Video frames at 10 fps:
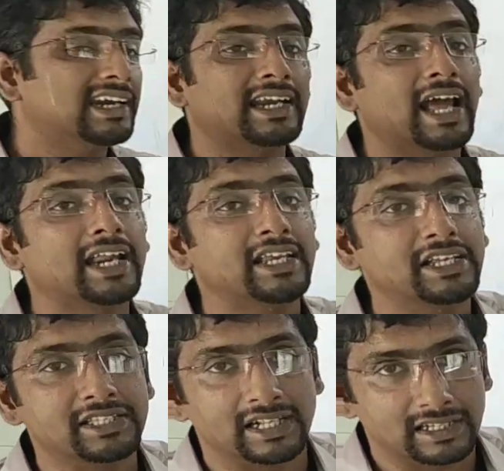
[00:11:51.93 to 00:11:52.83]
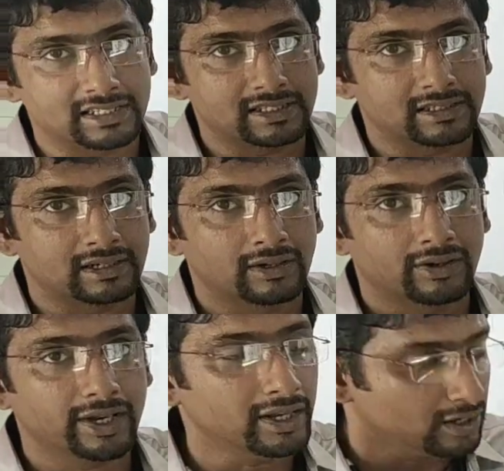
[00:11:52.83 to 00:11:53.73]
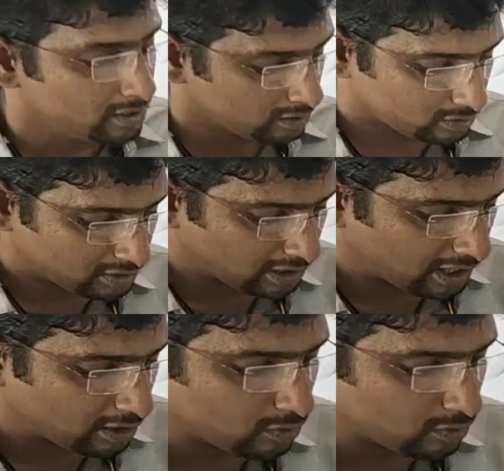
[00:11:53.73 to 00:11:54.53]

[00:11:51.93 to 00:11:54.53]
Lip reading: tiny cells. Okay, there are